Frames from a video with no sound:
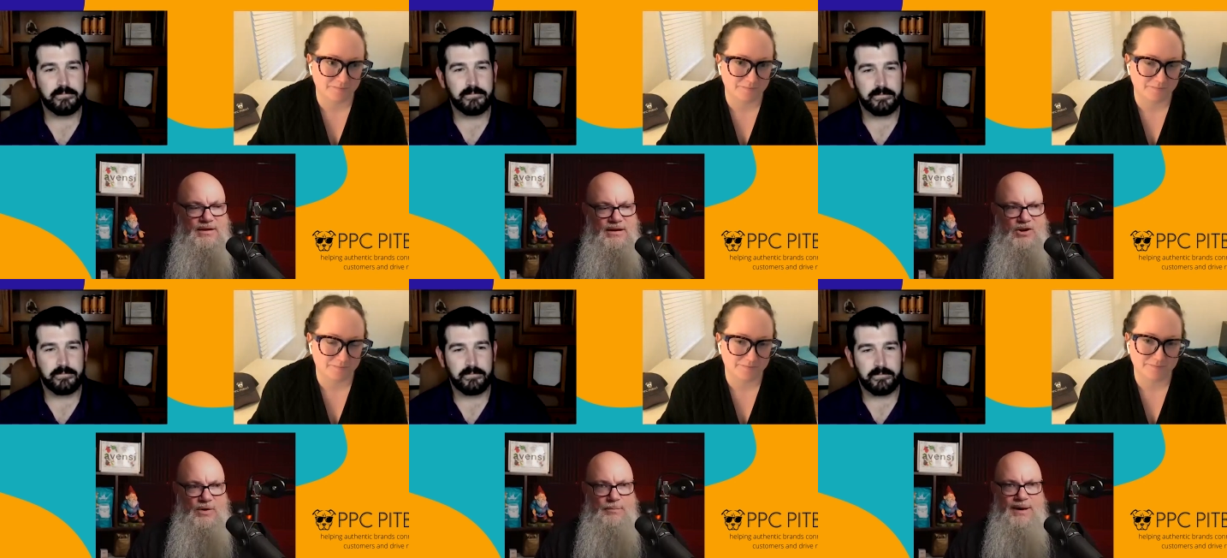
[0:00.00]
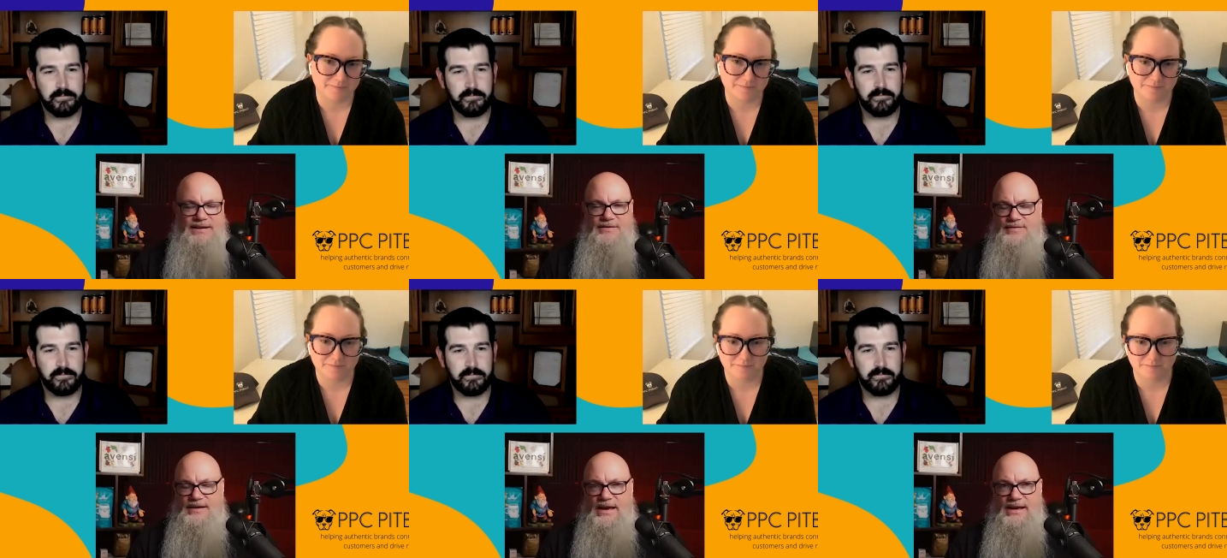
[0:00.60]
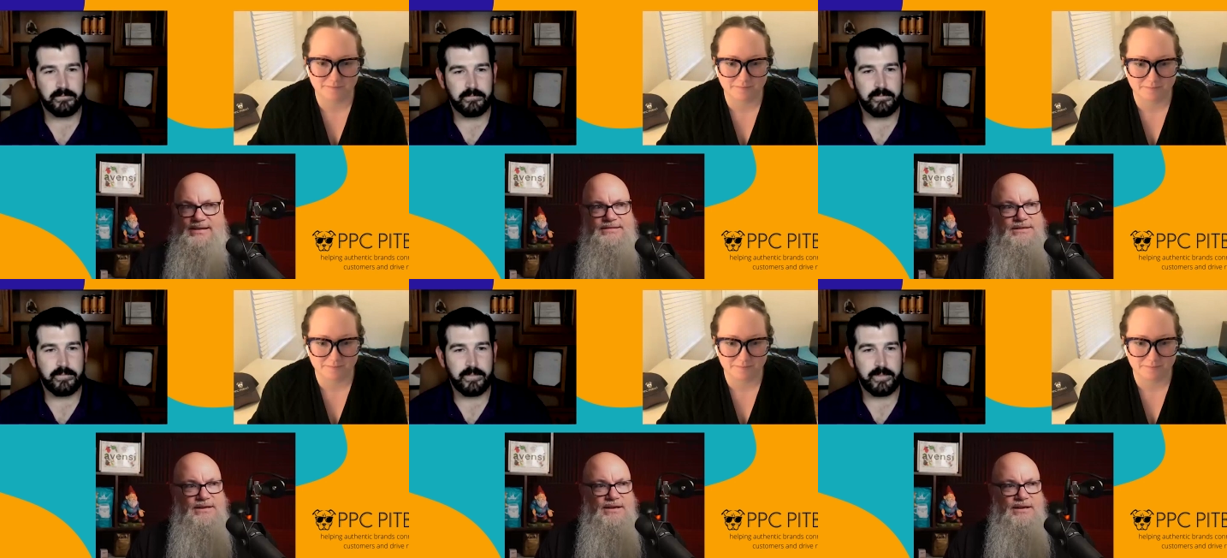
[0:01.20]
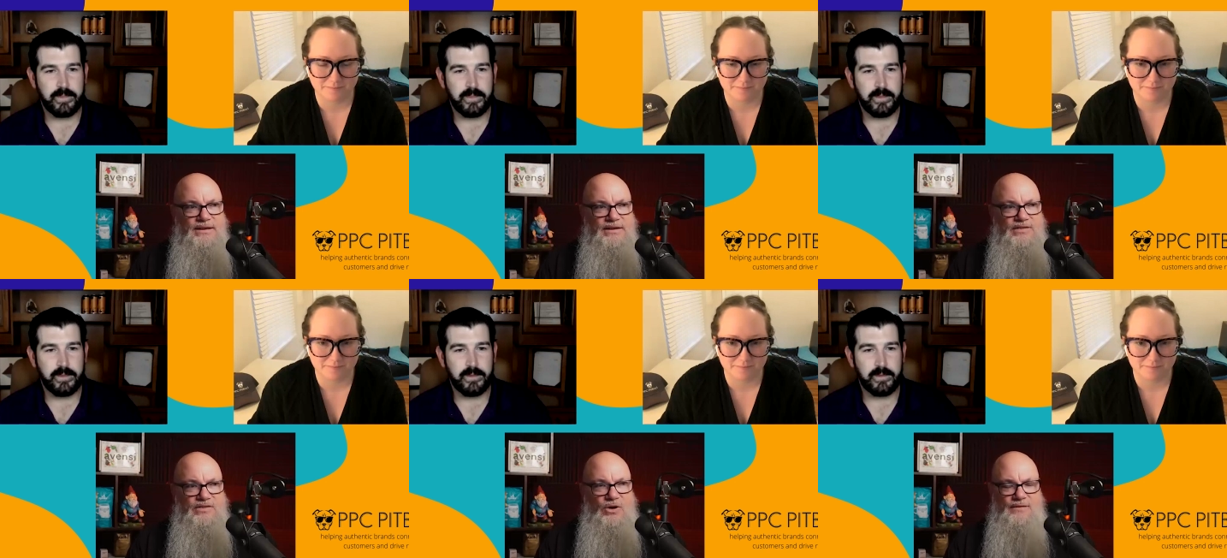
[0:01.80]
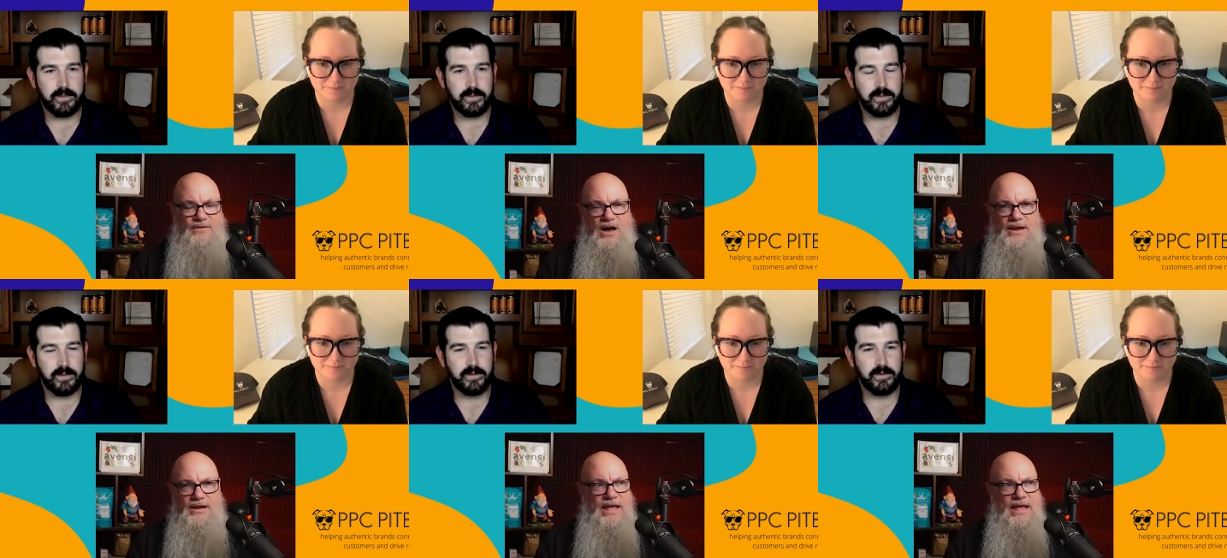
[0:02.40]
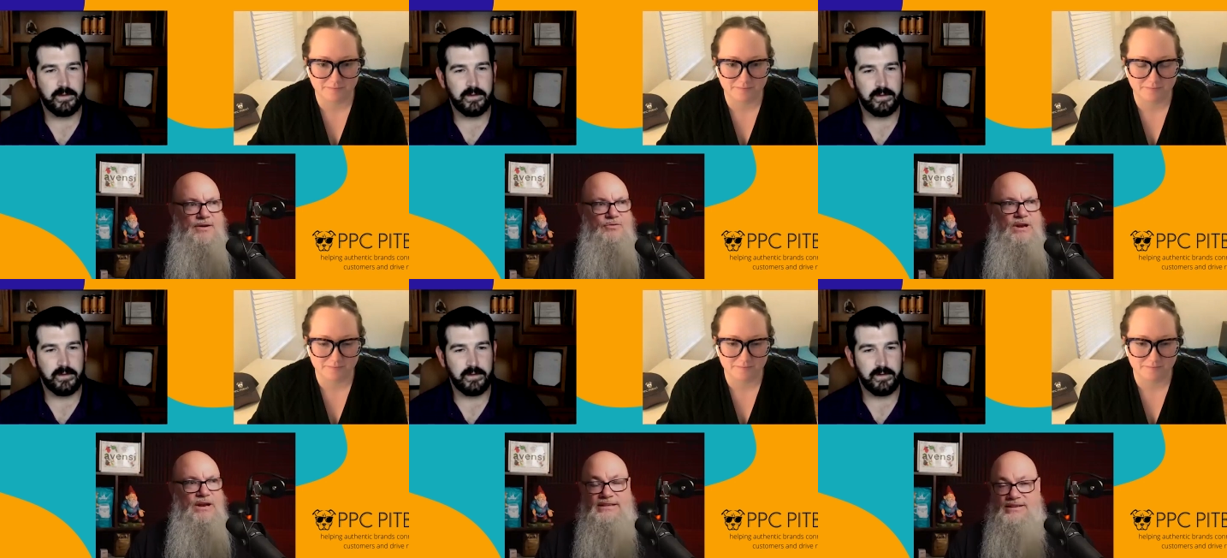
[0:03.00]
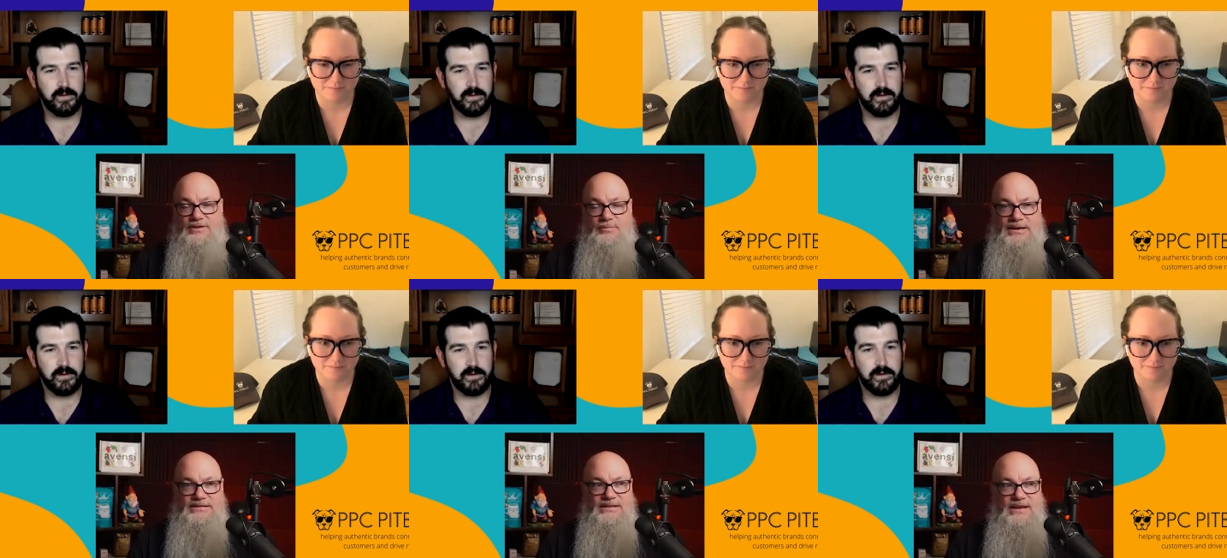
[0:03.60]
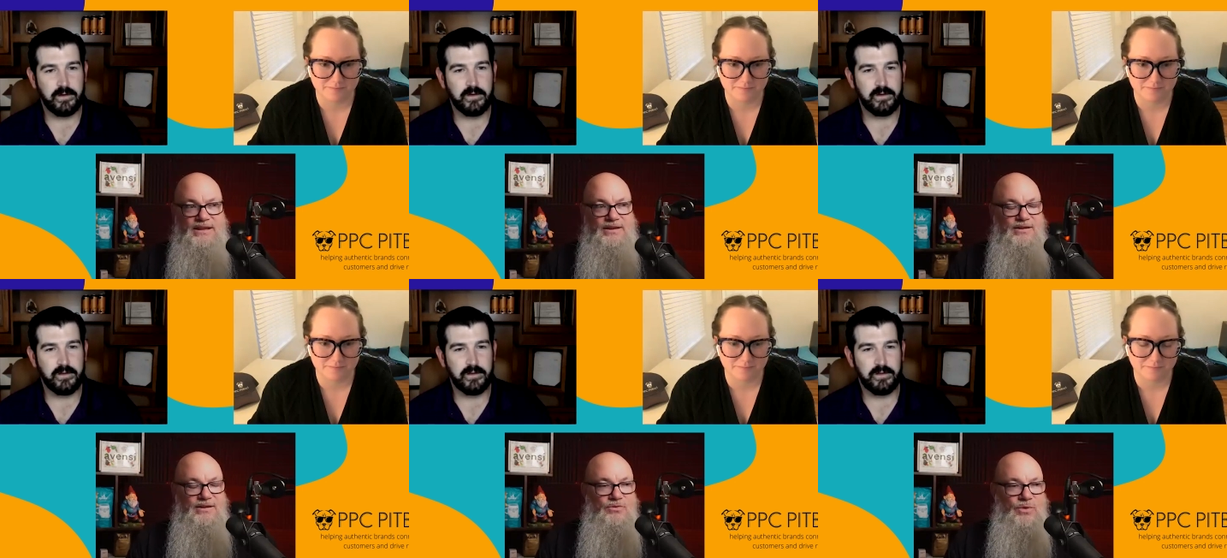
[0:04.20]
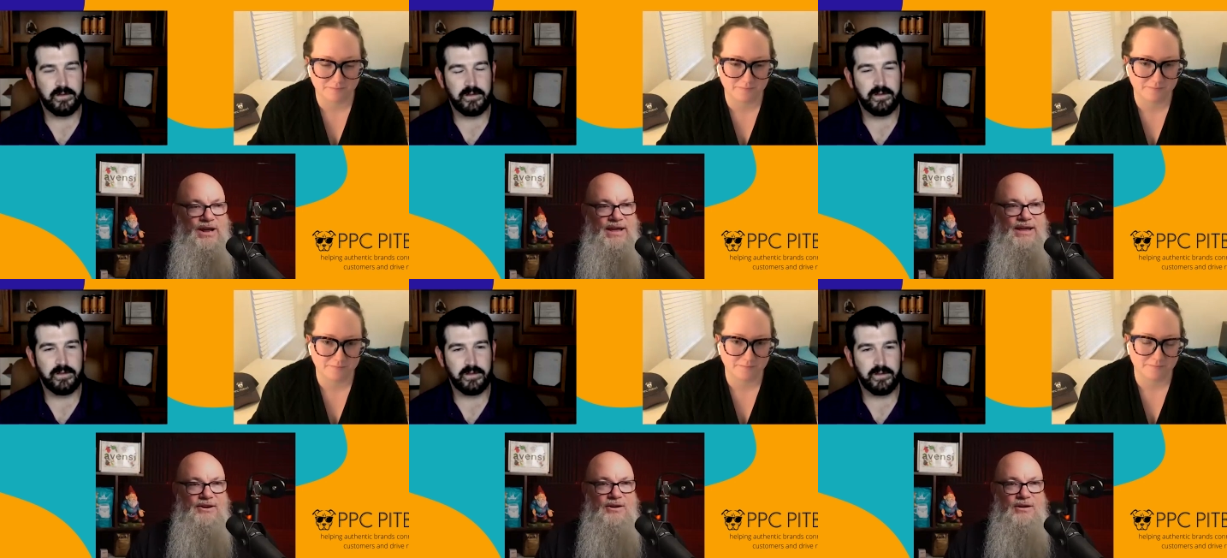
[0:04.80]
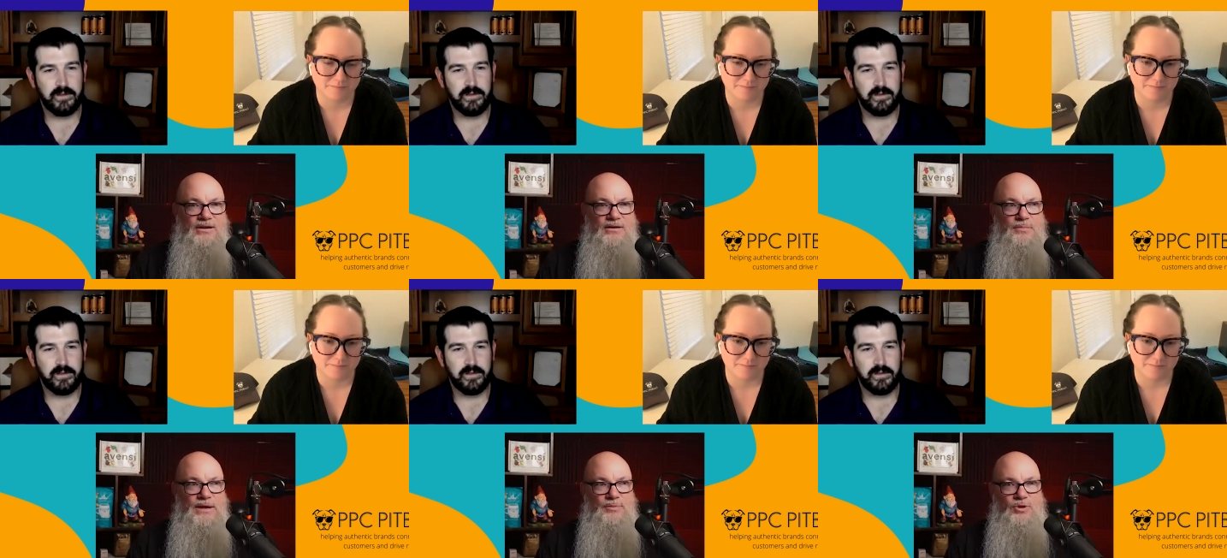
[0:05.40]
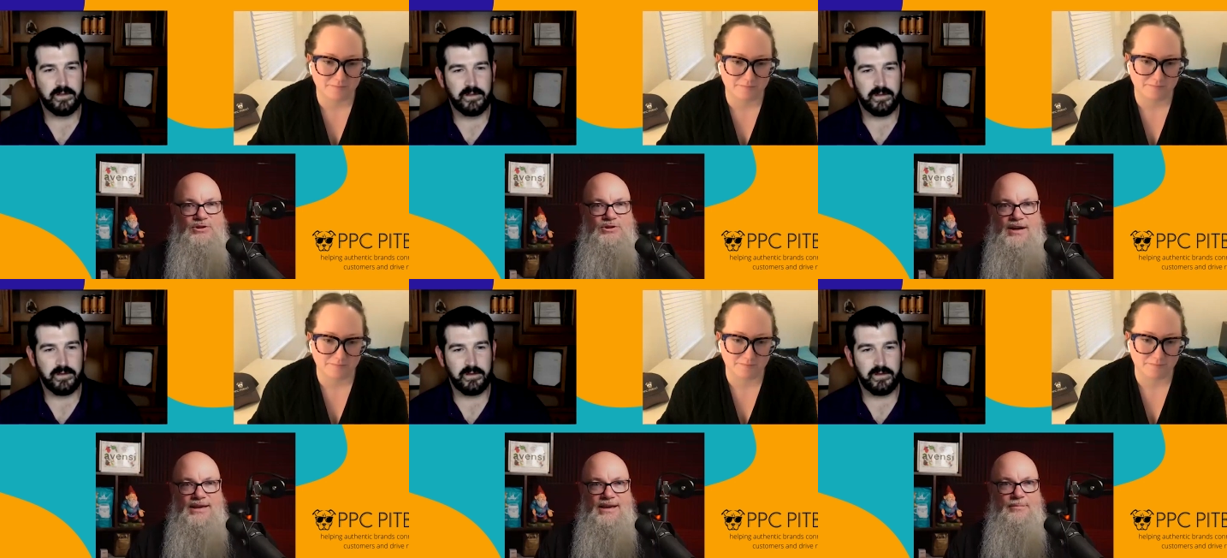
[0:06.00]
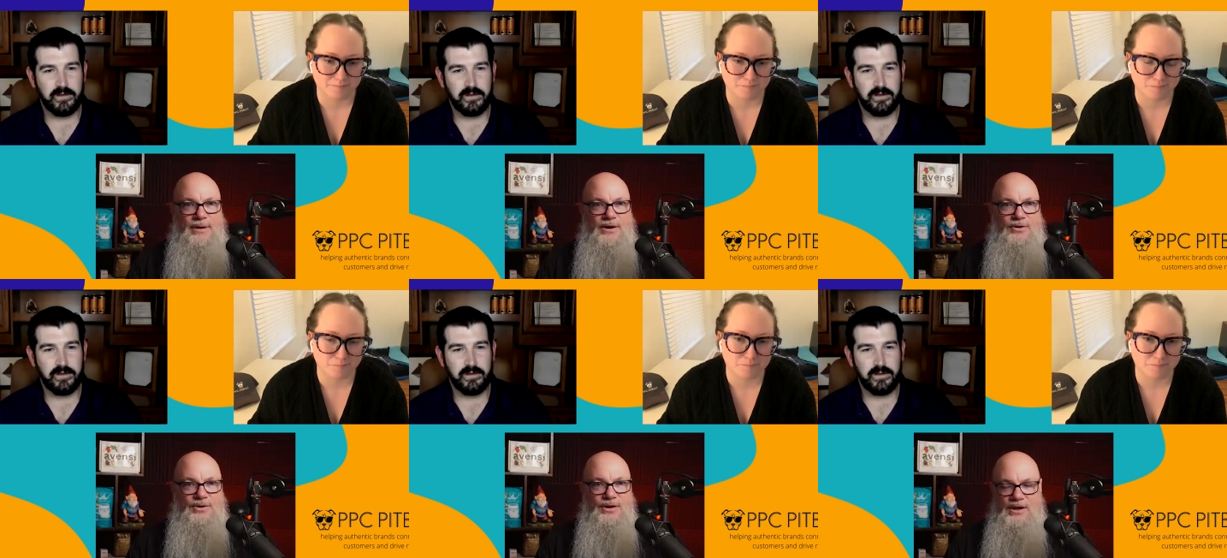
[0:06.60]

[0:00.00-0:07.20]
Speaker 1: going back to VAs, so I've gone and it really gets under my skin when I hear people talking about,